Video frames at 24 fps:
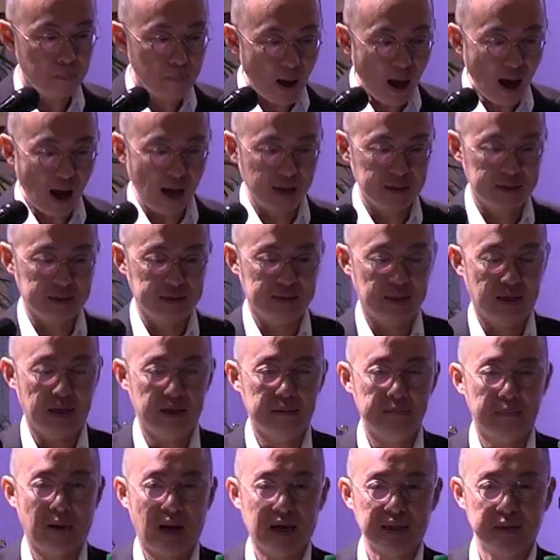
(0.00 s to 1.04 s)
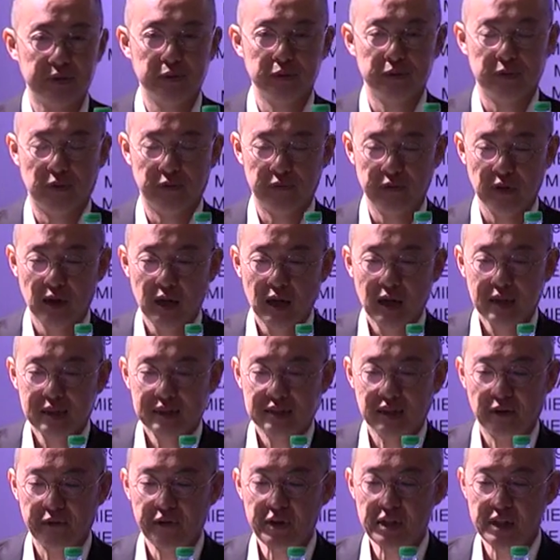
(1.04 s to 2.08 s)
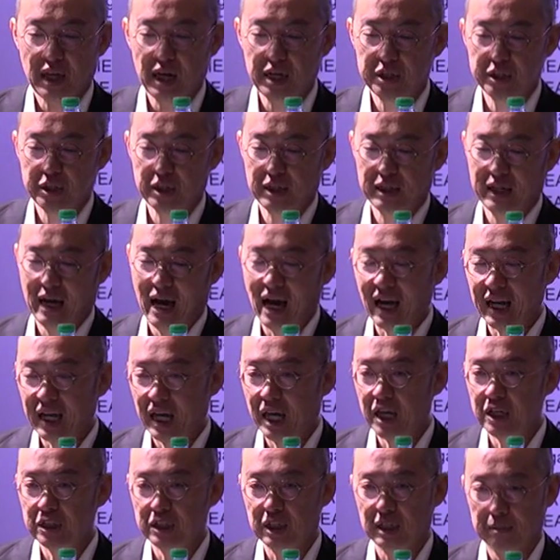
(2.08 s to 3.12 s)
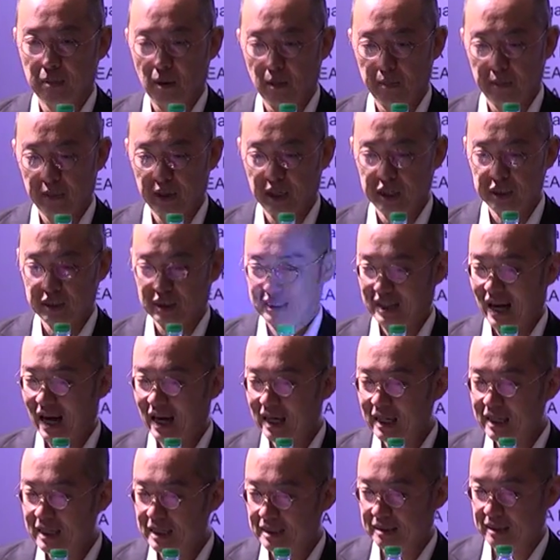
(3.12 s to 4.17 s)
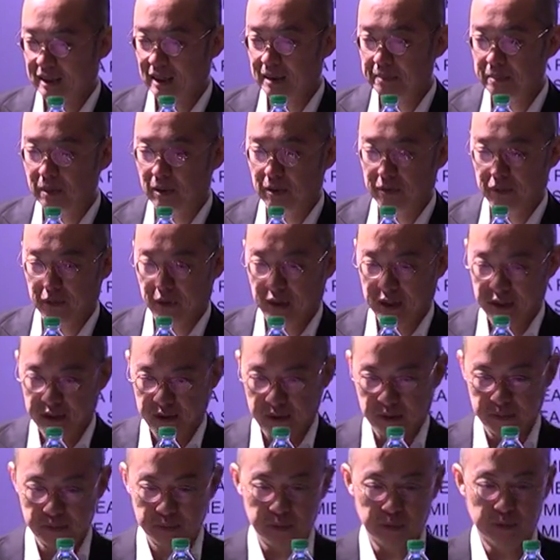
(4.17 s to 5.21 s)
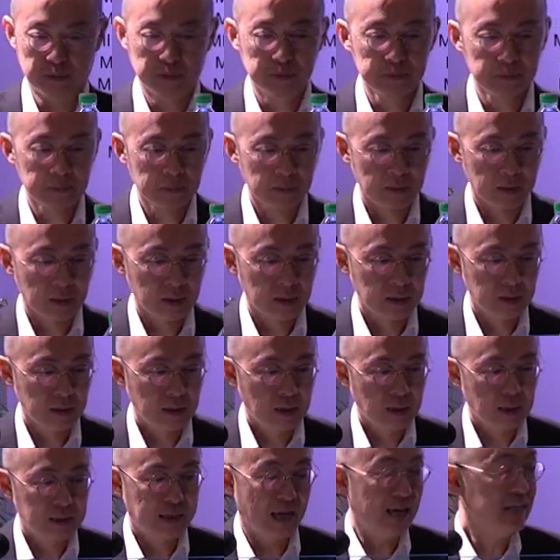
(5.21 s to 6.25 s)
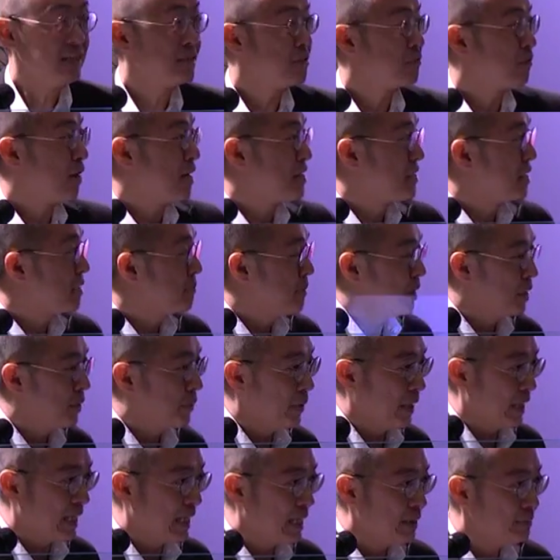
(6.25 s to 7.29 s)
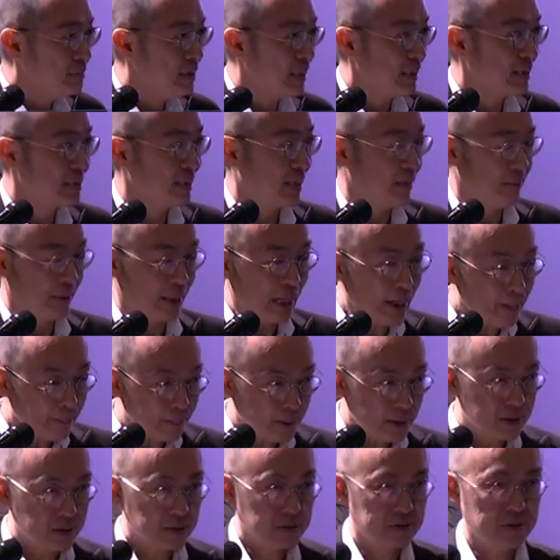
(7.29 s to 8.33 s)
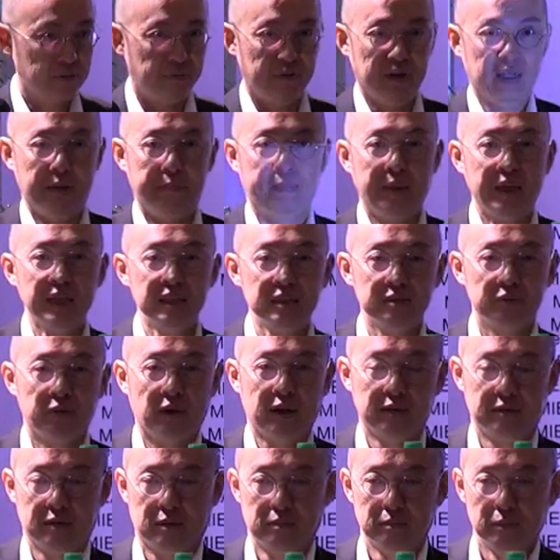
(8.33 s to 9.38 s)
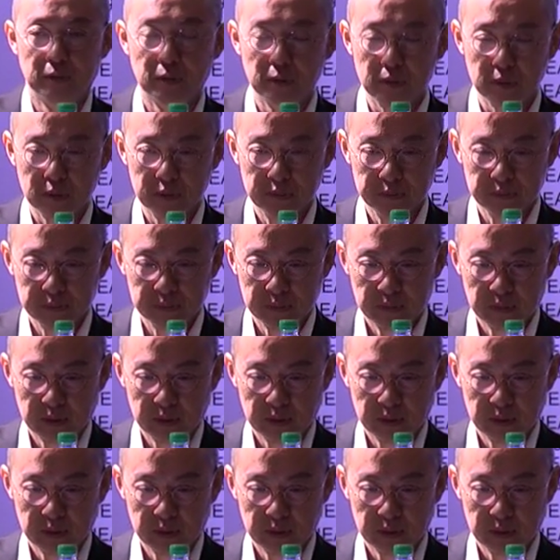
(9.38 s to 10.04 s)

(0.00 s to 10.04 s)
Parts and parcels of Southeast Asia, there are aging populations. Thailand and Singapore, for example. There is a rising middle income that's coming up, Philippines, for example.